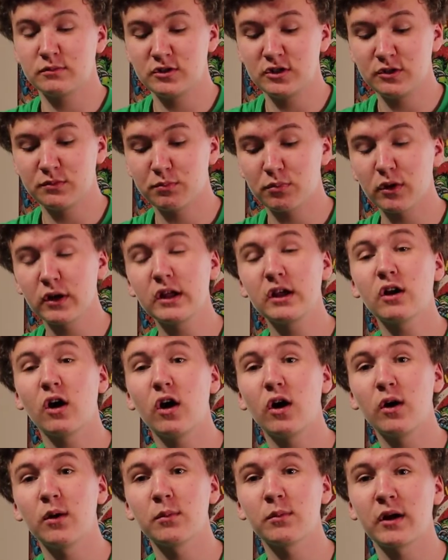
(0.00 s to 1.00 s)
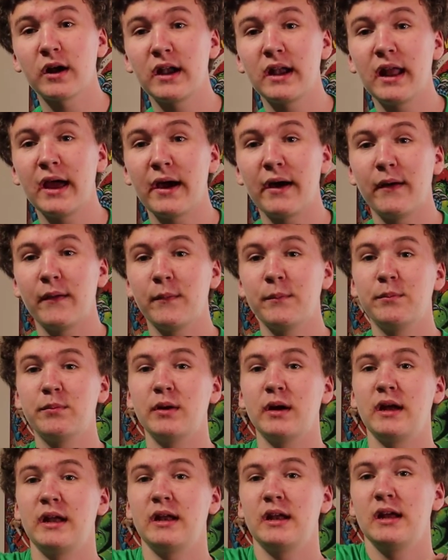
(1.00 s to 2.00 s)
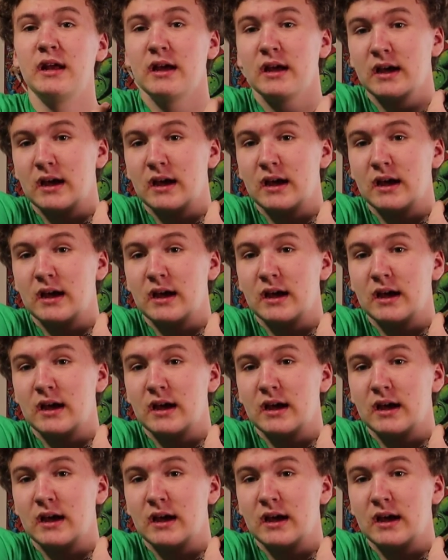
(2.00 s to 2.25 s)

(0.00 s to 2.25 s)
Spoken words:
she's pretty calm right now, but